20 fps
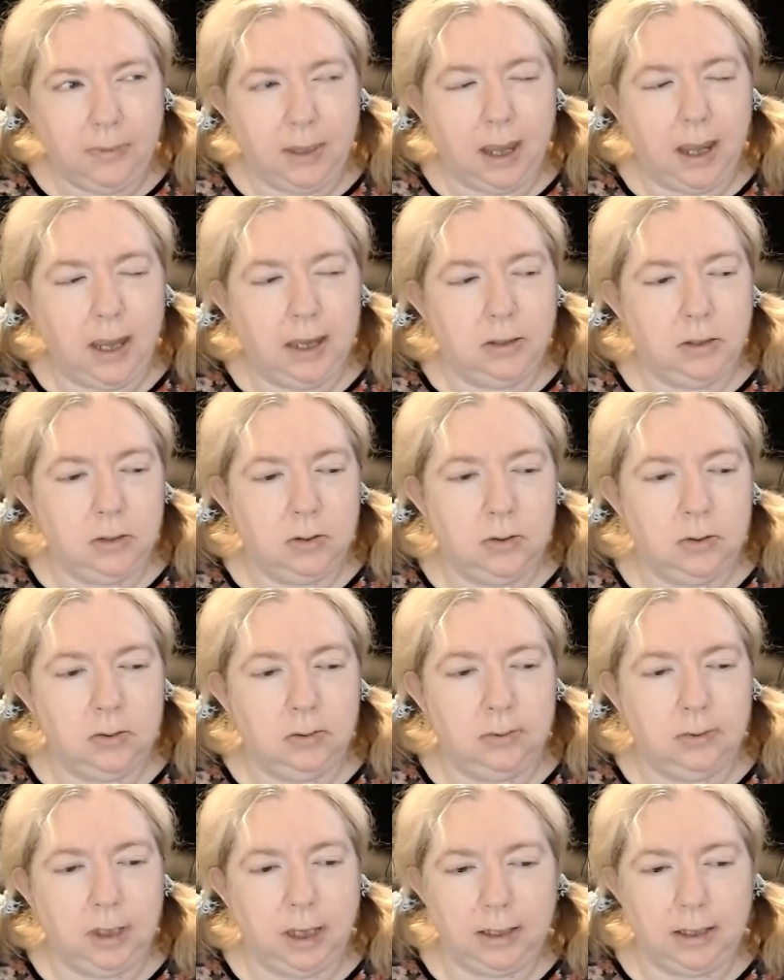I
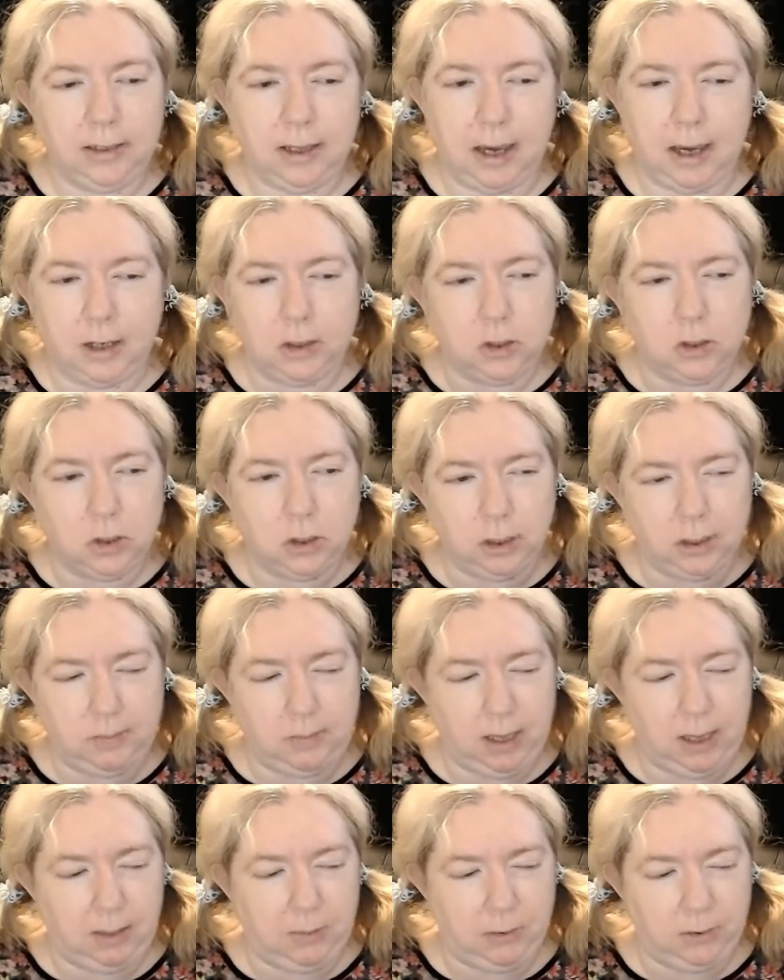do like to actually
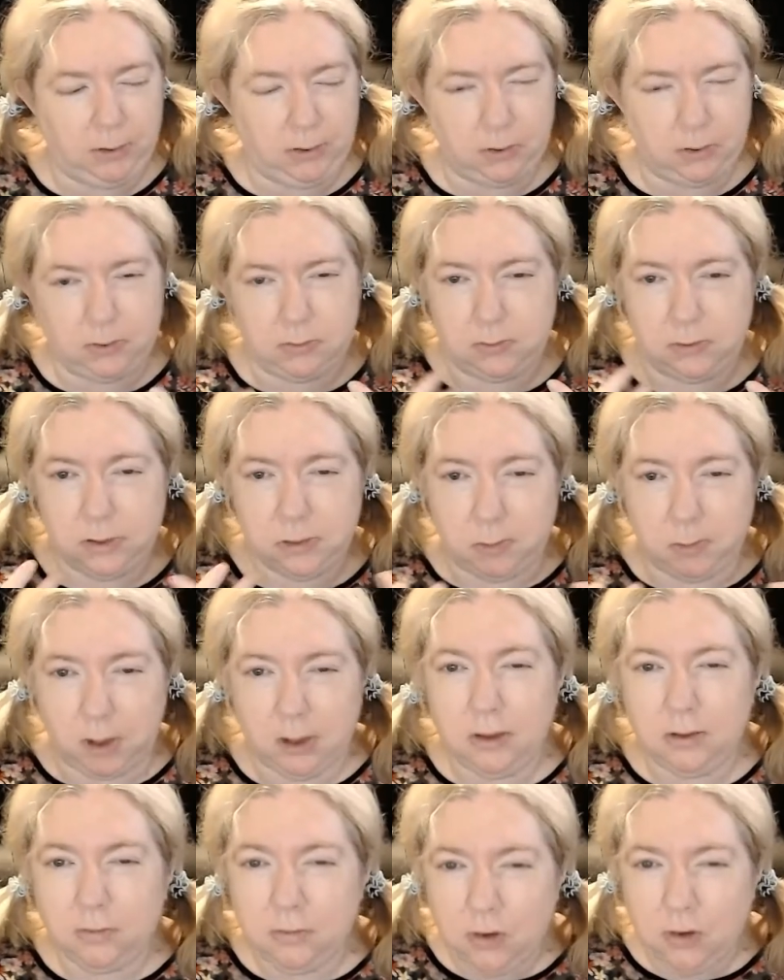be able to
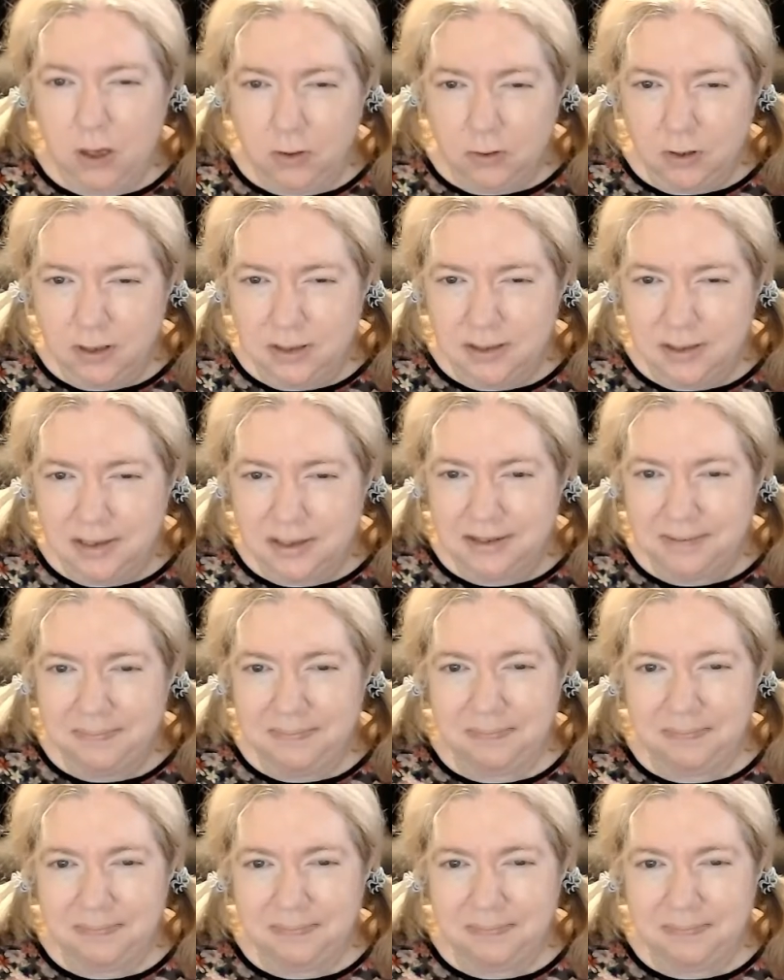smell the fragrance.